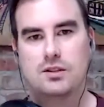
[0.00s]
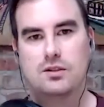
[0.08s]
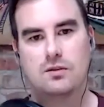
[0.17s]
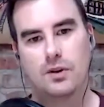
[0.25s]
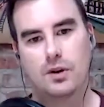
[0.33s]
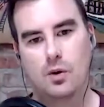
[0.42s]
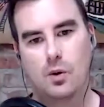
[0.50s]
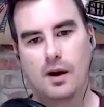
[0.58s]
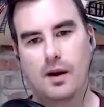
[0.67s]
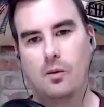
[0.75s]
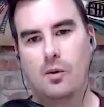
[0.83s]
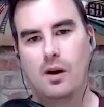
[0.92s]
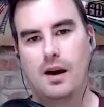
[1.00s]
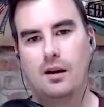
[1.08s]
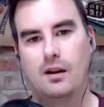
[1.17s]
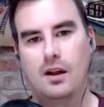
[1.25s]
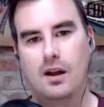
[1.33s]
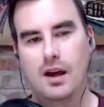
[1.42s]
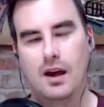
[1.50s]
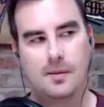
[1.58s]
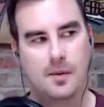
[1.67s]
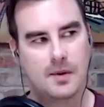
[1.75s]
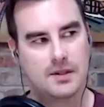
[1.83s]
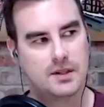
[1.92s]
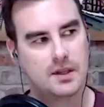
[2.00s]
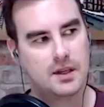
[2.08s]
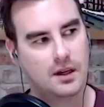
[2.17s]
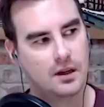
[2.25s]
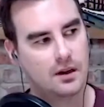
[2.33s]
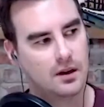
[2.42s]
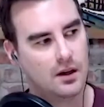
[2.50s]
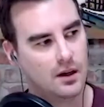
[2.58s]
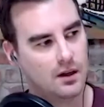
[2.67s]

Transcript: do for quite a while. I remember seeing.